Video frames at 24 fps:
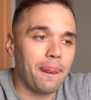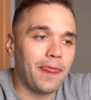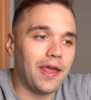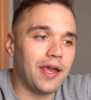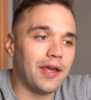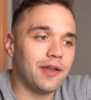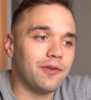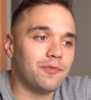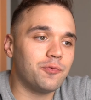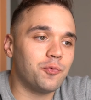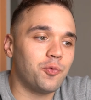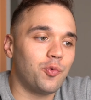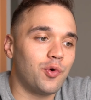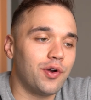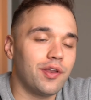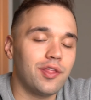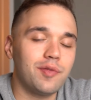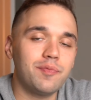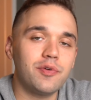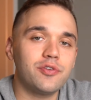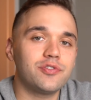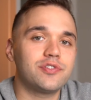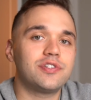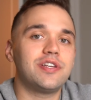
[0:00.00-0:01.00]
And one of
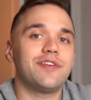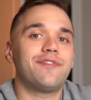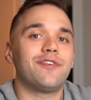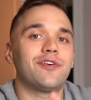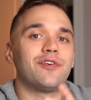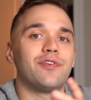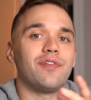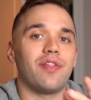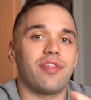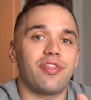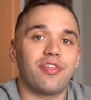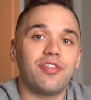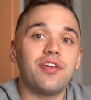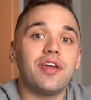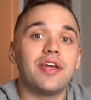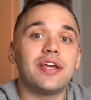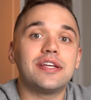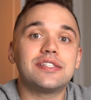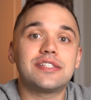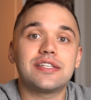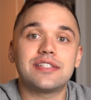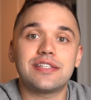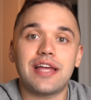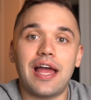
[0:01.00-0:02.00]
the most difficult
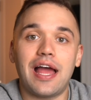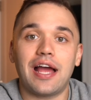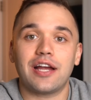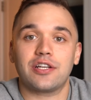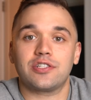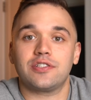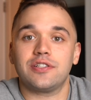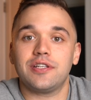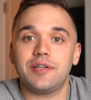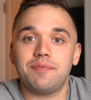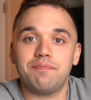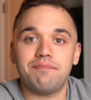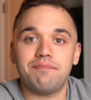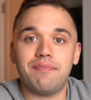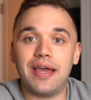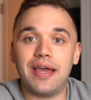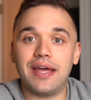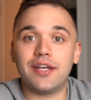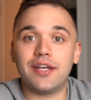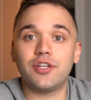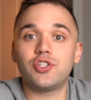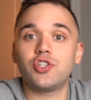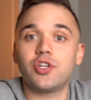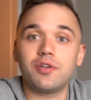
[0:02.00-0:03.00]
things is actually
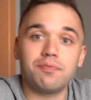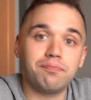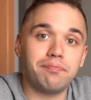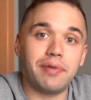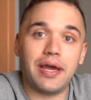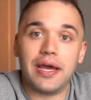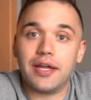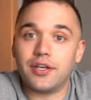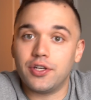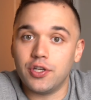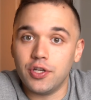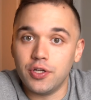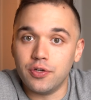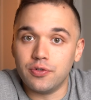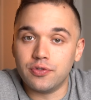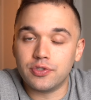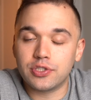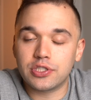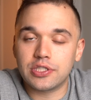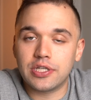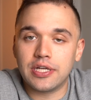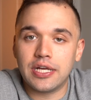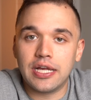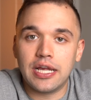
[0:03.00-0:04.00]
managing bad
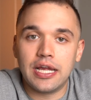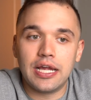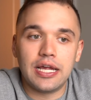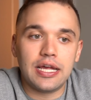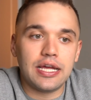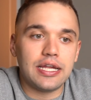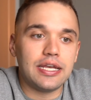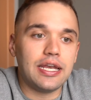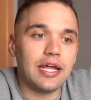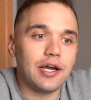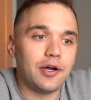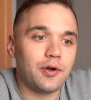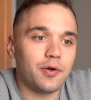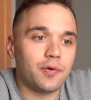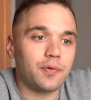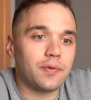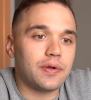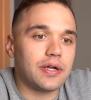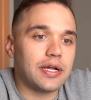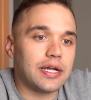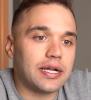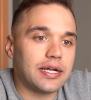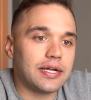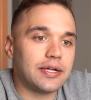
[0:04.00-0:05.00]
news. Now,
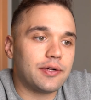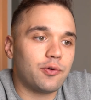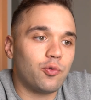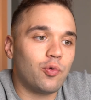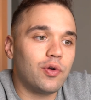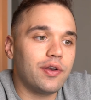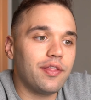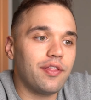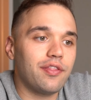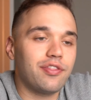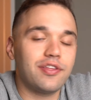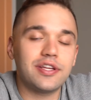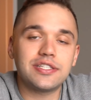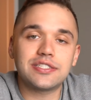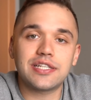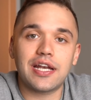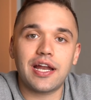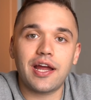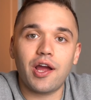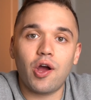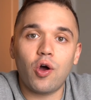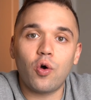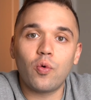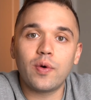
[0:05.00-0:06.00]
one of the things that
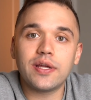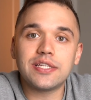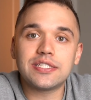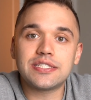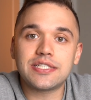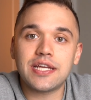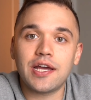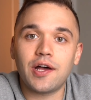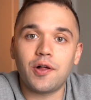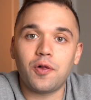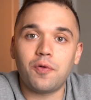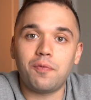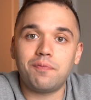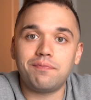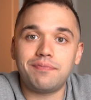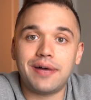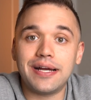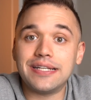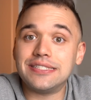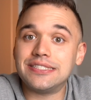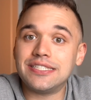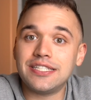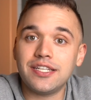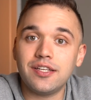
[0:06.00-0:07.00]
I always tell
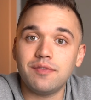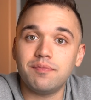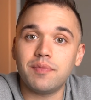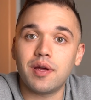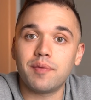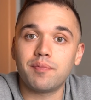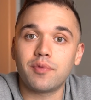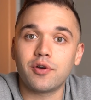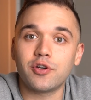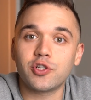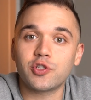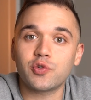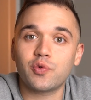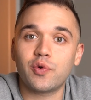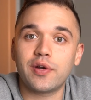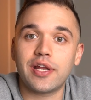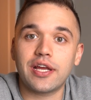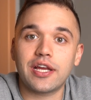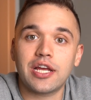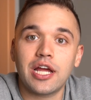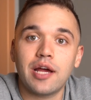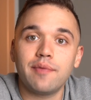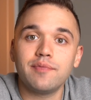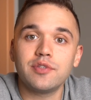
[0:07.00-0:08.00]
my team members when
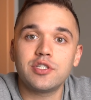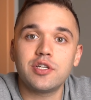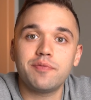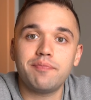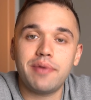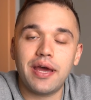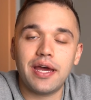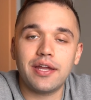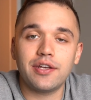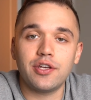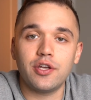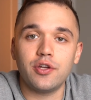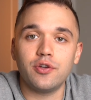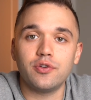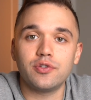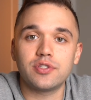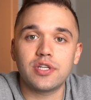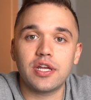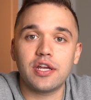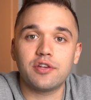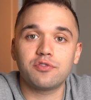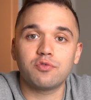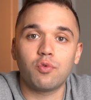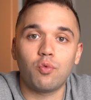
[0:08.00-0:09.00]
it comes to bad news
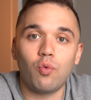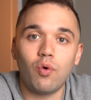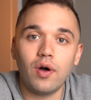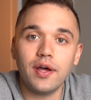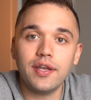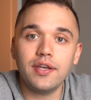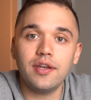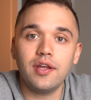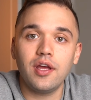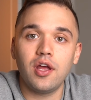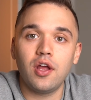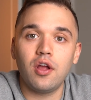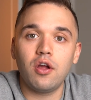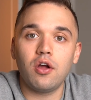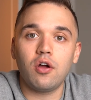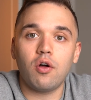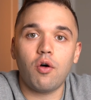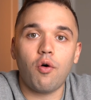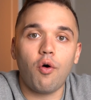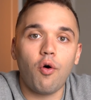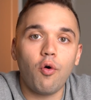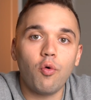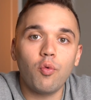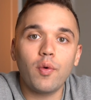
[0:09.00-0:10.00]
is one,
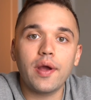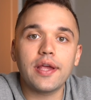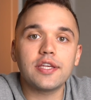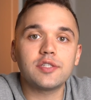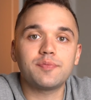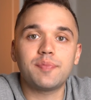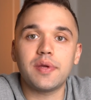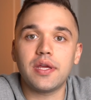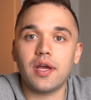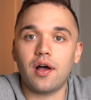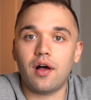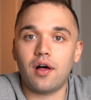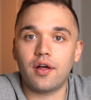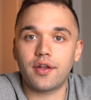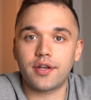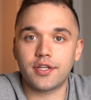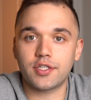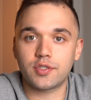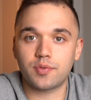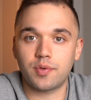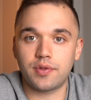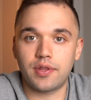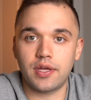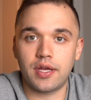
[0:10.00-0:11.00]
always be
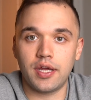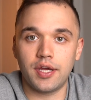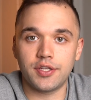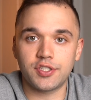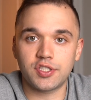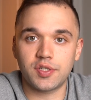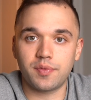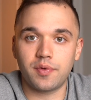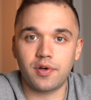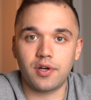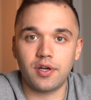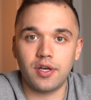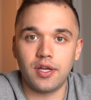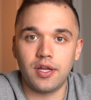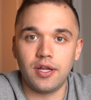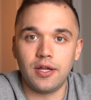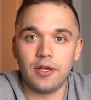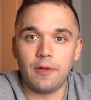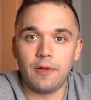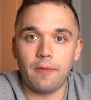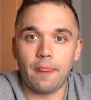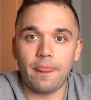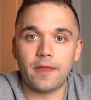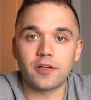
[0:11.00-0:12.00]
honest with the customer.
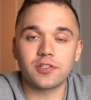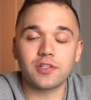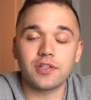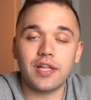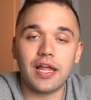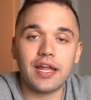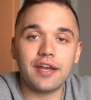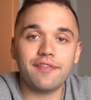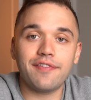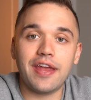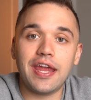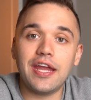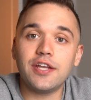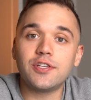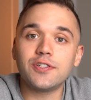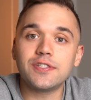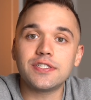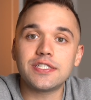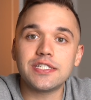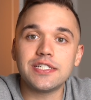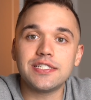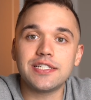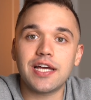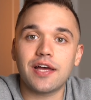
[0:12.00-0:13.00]
There's a lot of
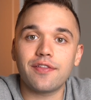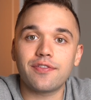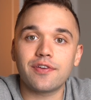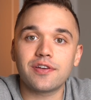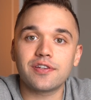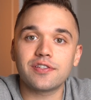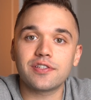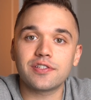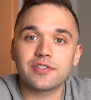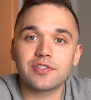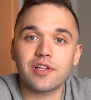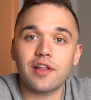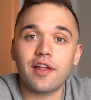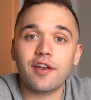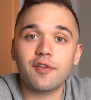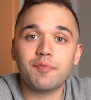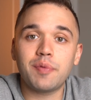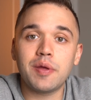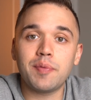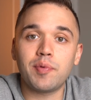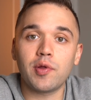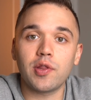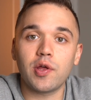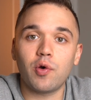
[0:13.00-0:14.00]
agencies out there, there's a lot of
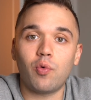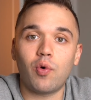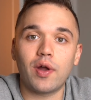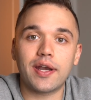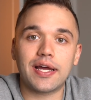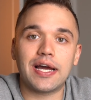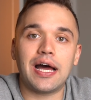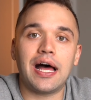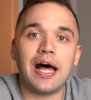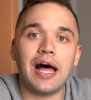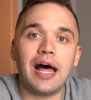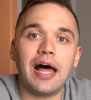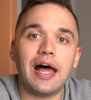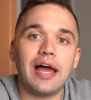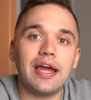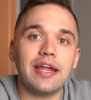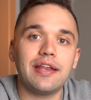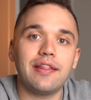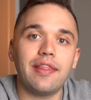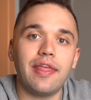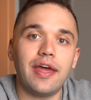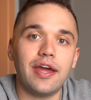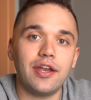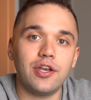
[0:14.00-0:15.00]
people that want to
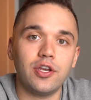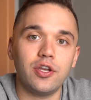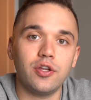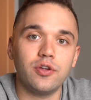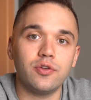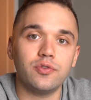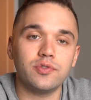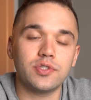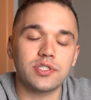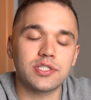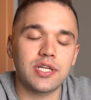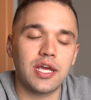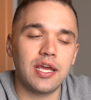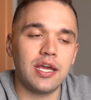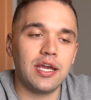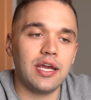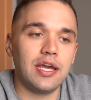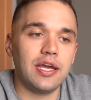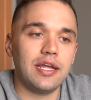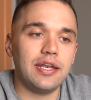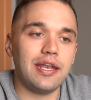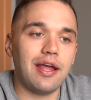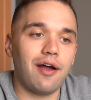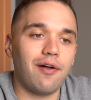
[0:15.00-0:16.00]
hide that news.
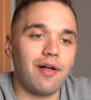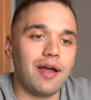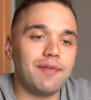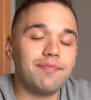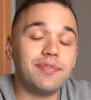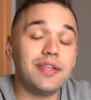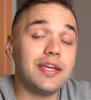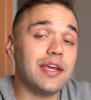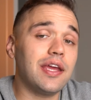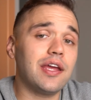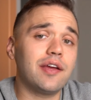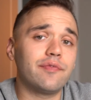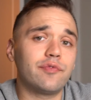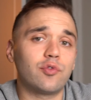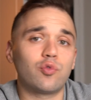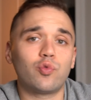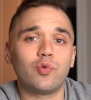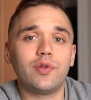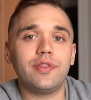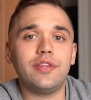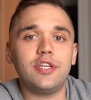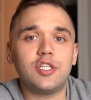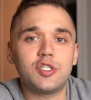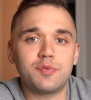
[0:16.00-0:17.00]
Now, I'm thinking of a
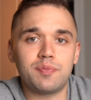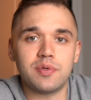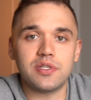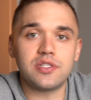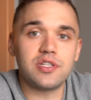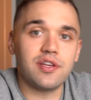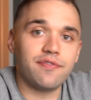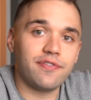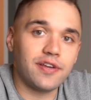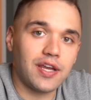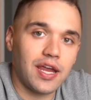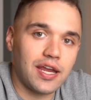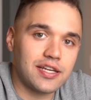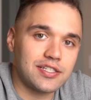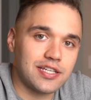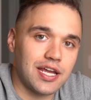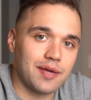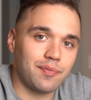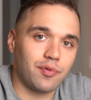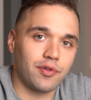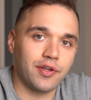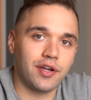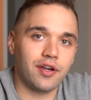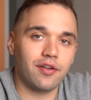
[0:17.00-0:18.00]
really specific
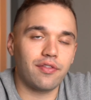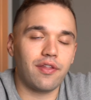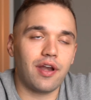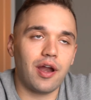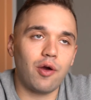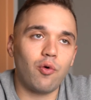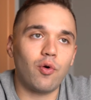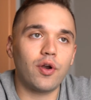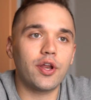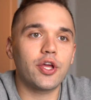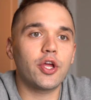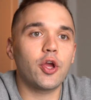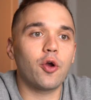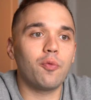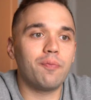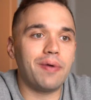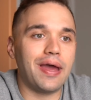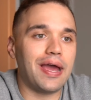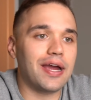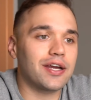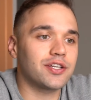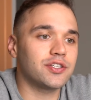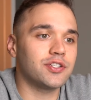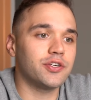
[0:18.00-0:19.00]
example here that I want to go
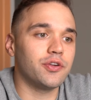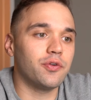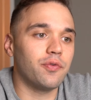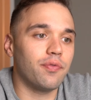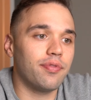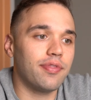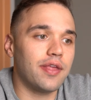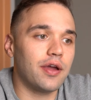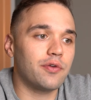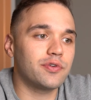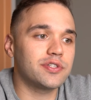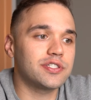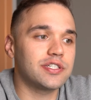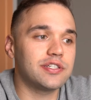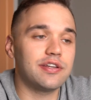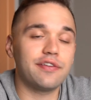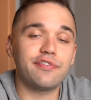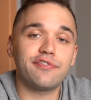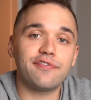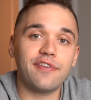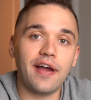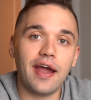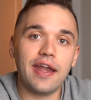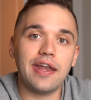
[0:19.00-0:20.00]
back to that was a
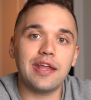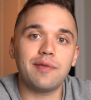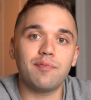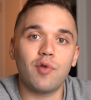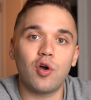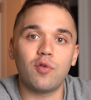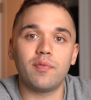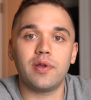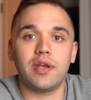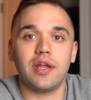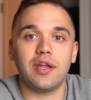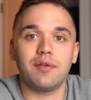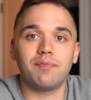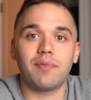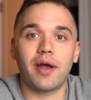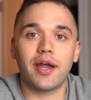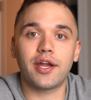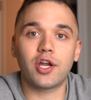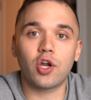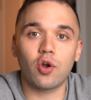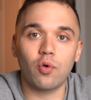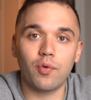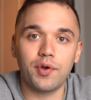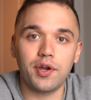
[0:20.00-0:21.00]
defining moment in my
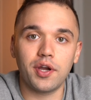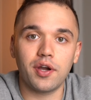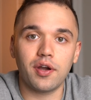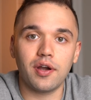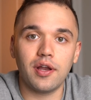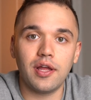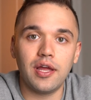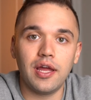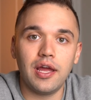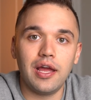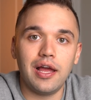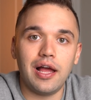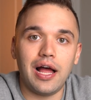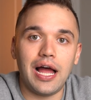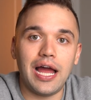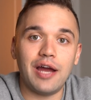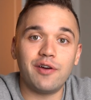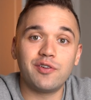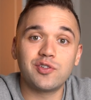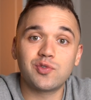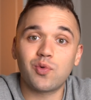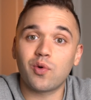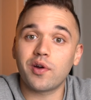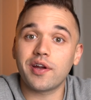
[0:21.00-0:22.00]
career. I
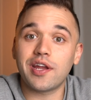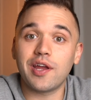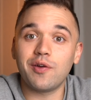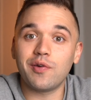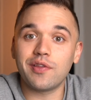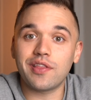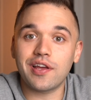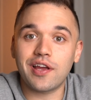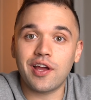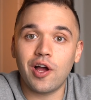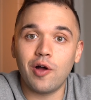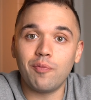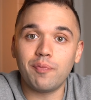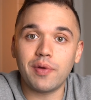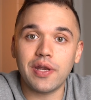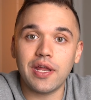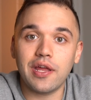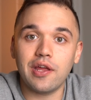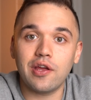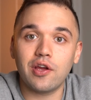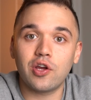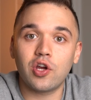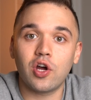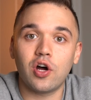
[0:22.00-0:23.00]
was working with a
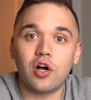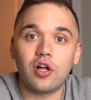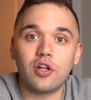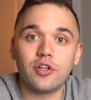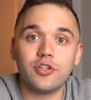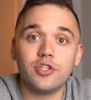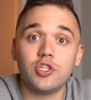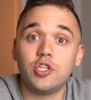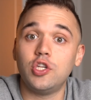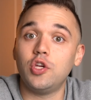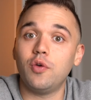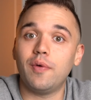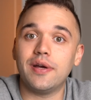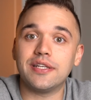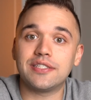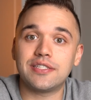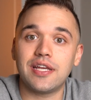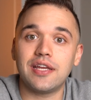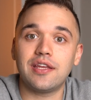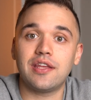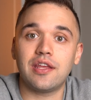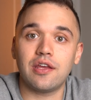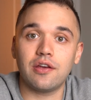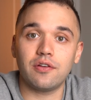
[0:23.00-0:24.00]
company called
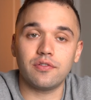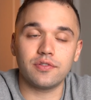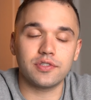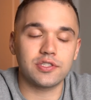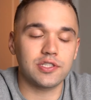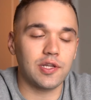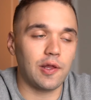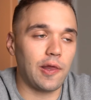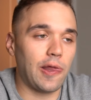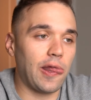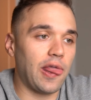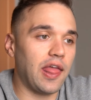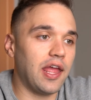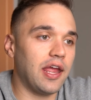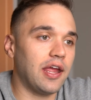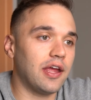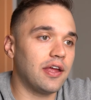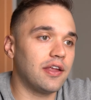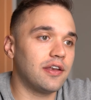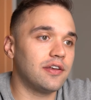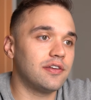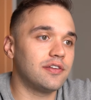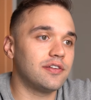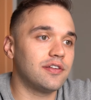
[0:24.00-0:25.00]
USA Kilt,
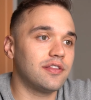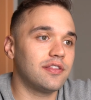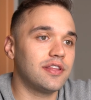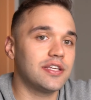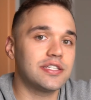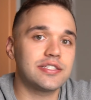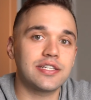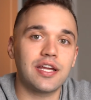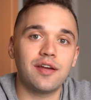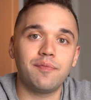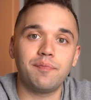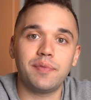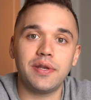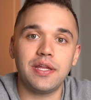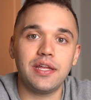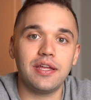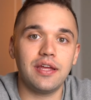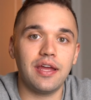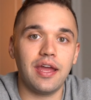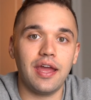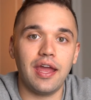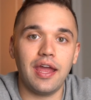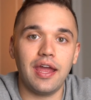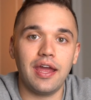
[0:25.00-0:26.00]
and this
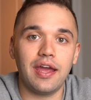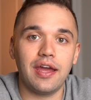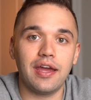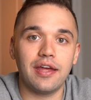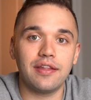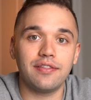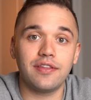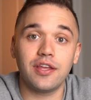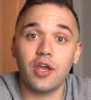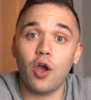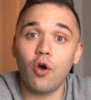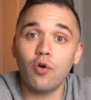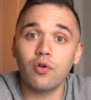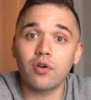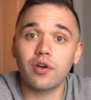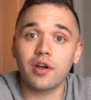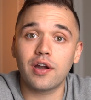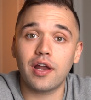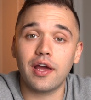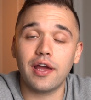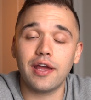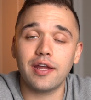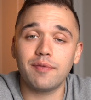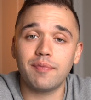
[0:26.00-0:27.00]
company and the owner
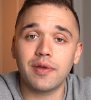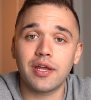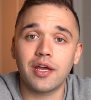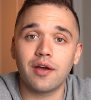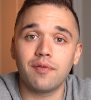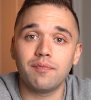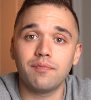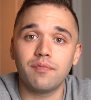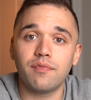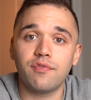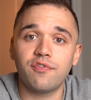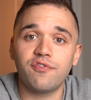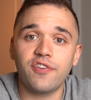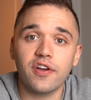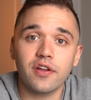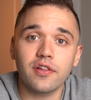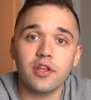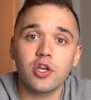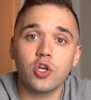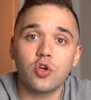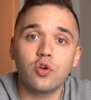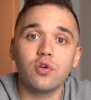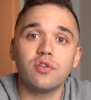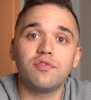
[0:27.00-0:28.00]
and I had become
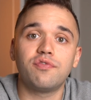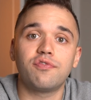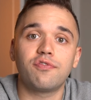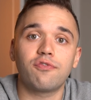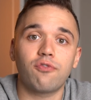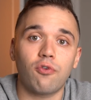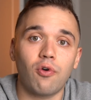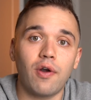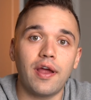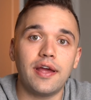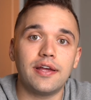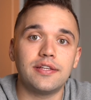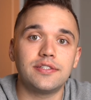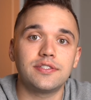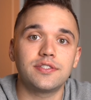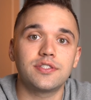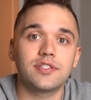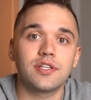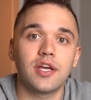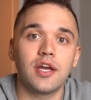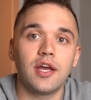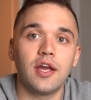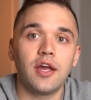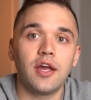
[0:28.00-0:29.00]
fairly good friends